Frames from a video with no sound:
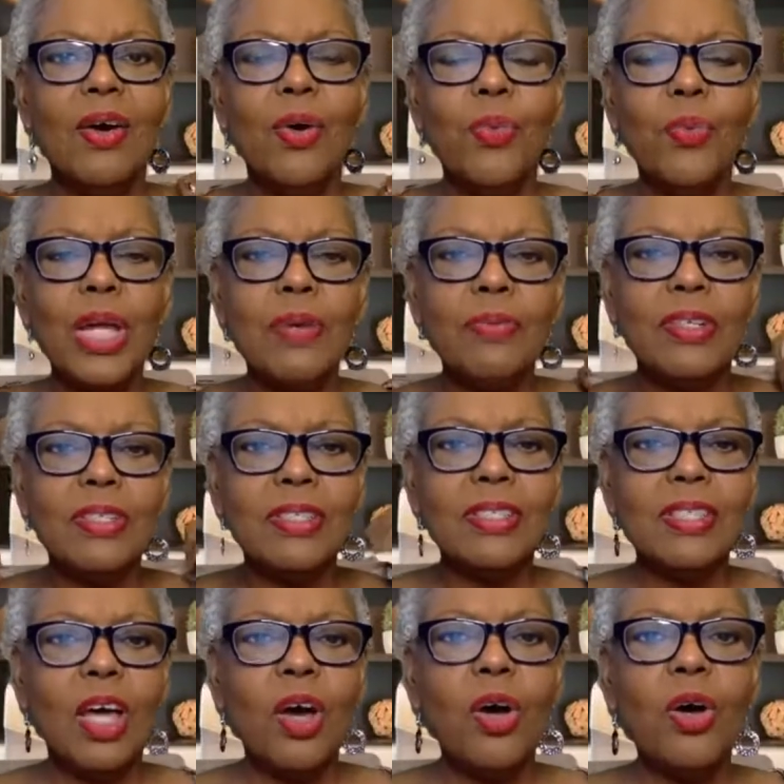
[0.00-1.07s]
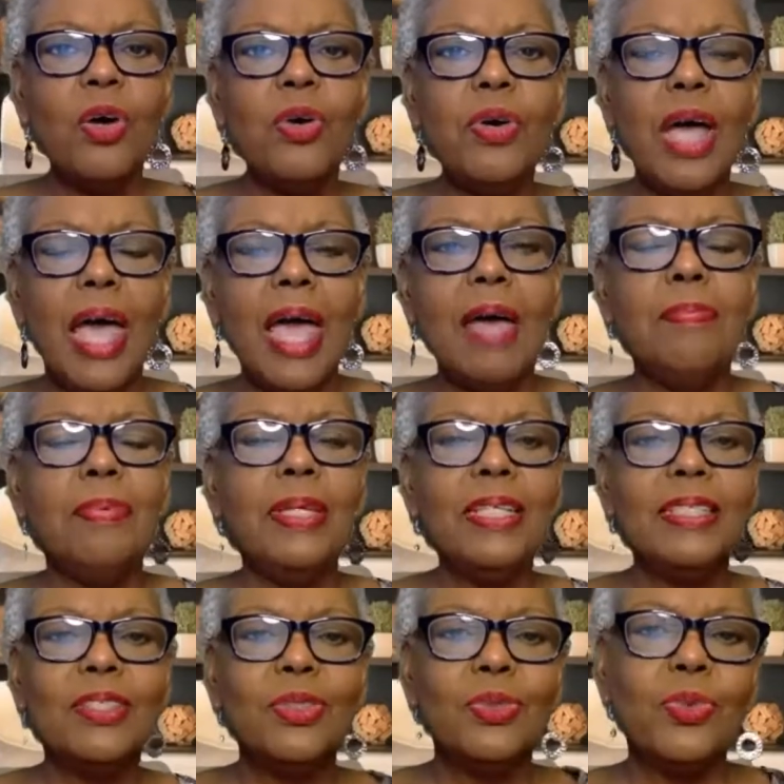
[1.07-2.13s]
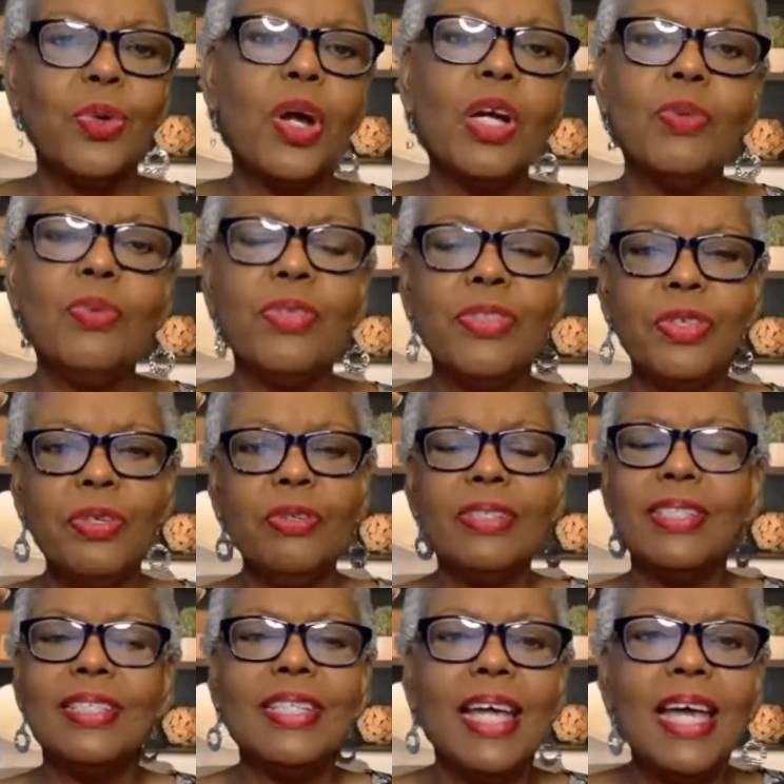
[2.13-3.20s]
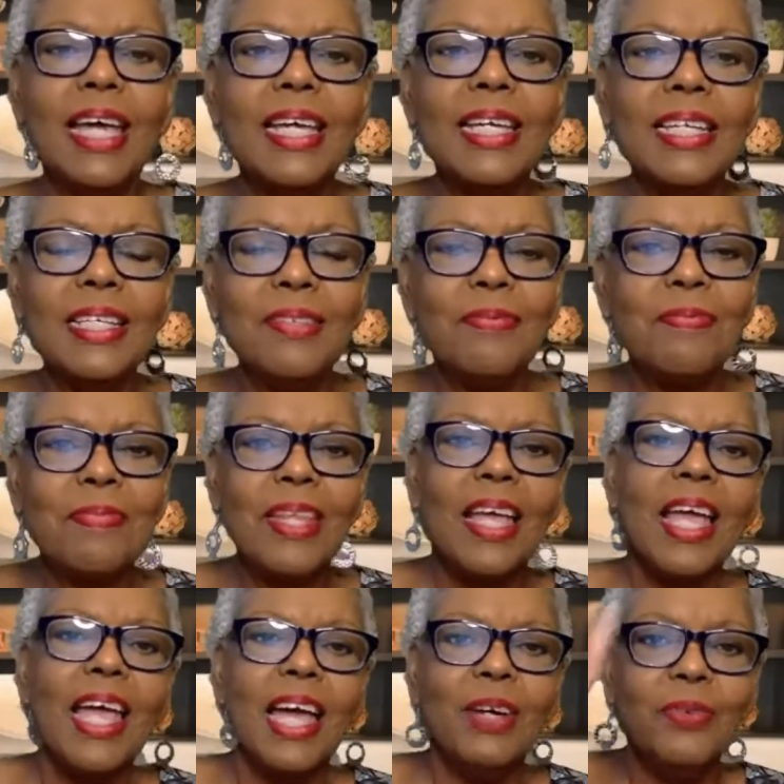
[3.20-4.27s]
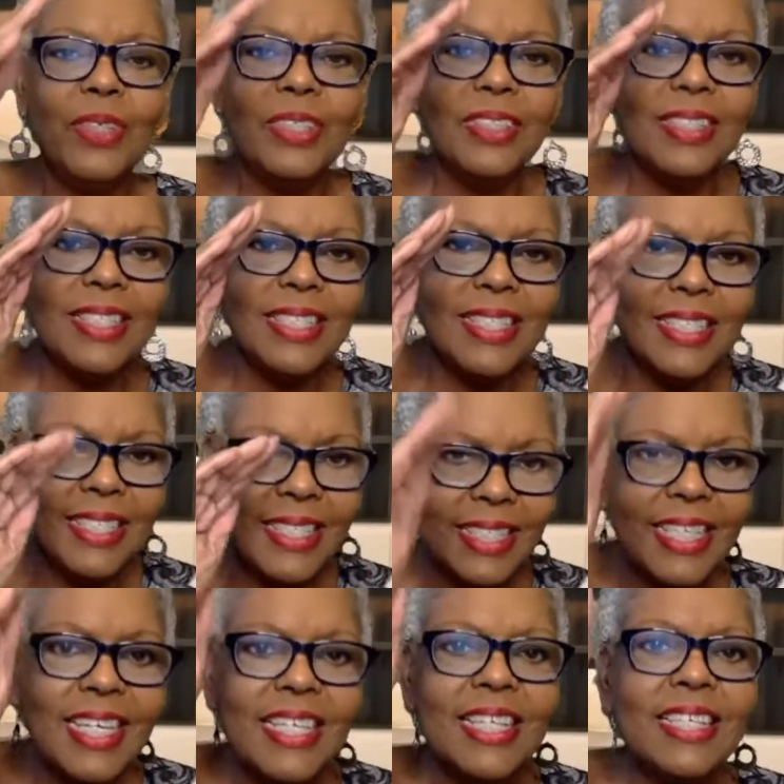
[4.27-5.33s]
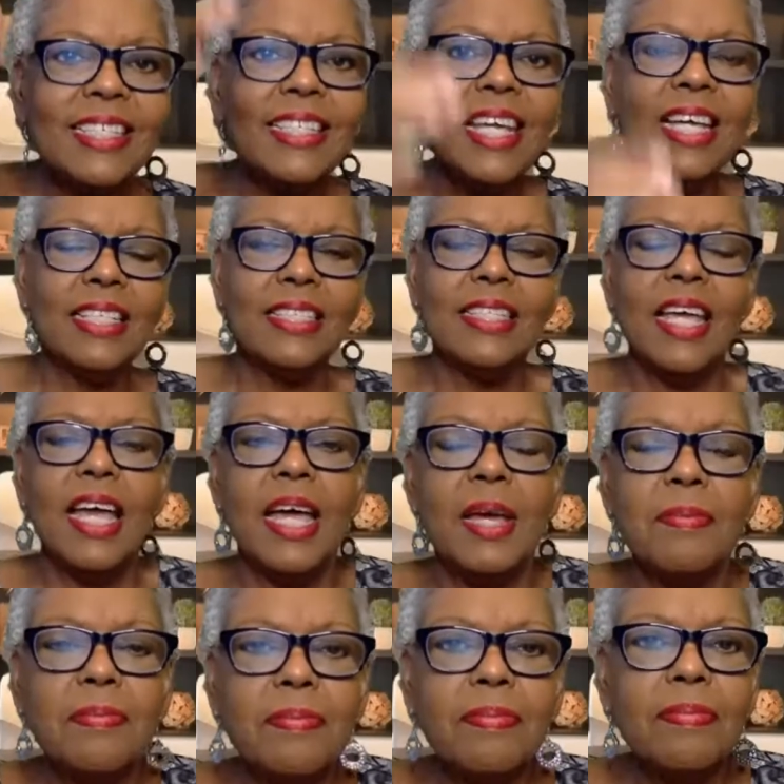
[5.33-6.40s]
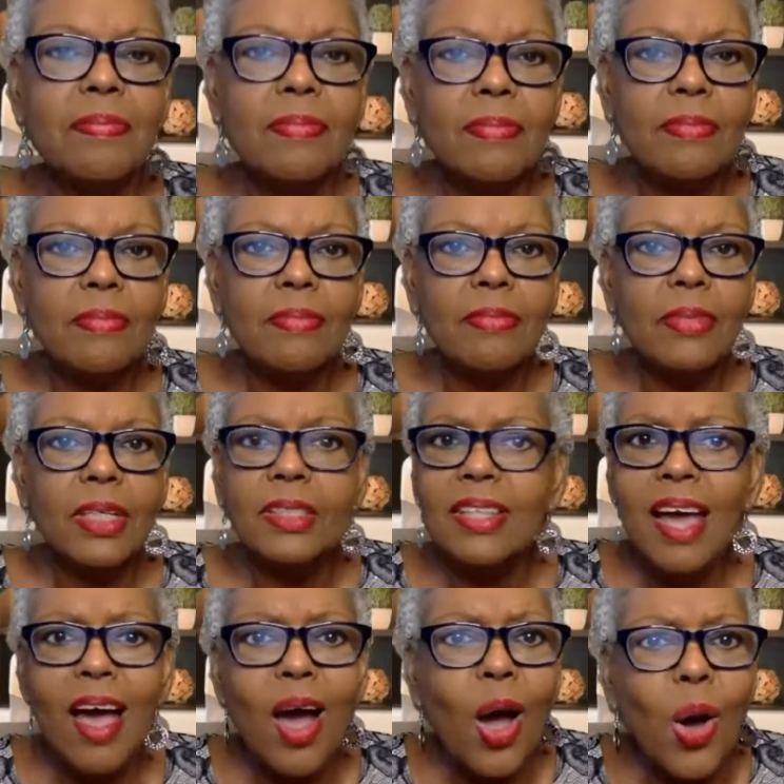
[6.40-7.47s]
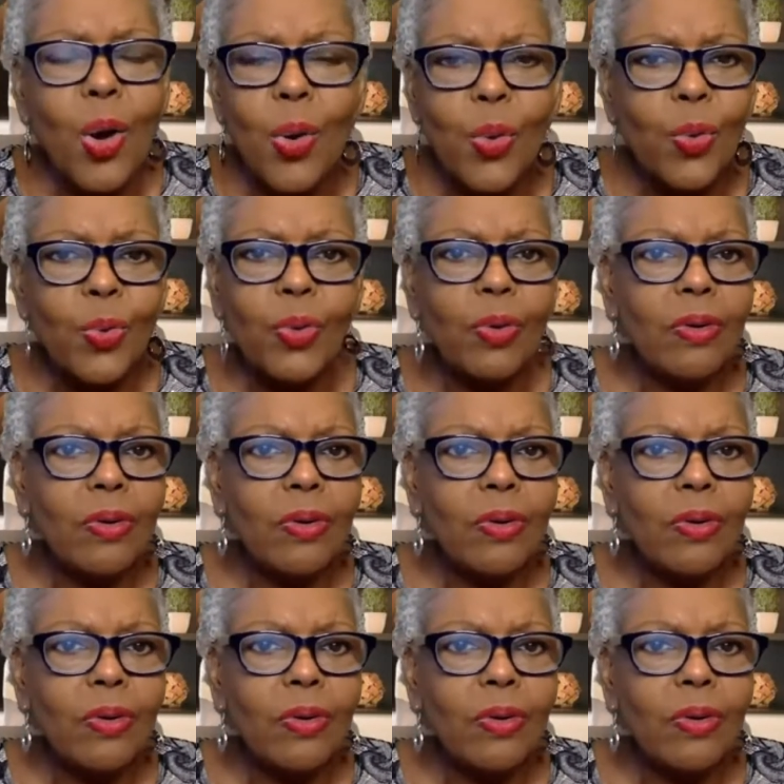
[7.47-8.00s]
we were so happy to work with you today and we'll see you next time? No.